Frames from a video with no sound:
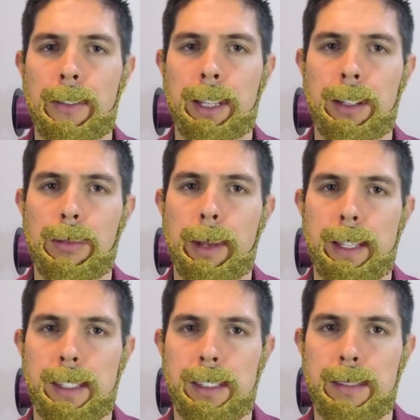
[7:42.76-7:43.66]
little
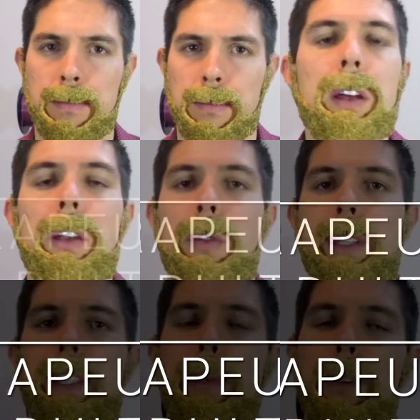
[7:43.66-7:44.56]
pieces.
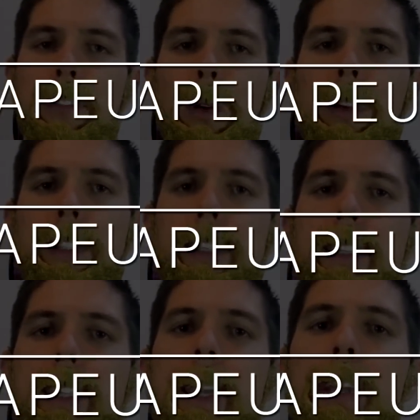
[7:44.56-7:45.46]
Reason number 4 is that
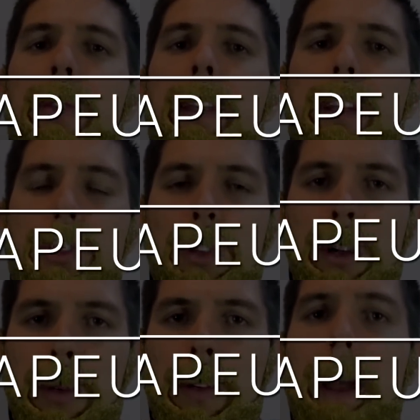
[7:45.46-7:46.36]
it's equally
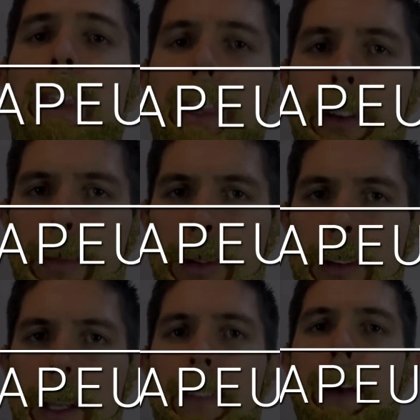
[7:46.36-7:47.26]
enjoyable and
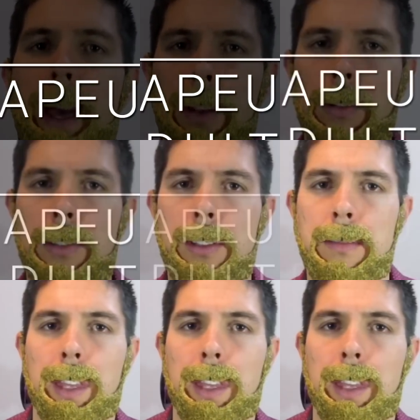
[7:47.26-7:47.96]
therapeutic for adults.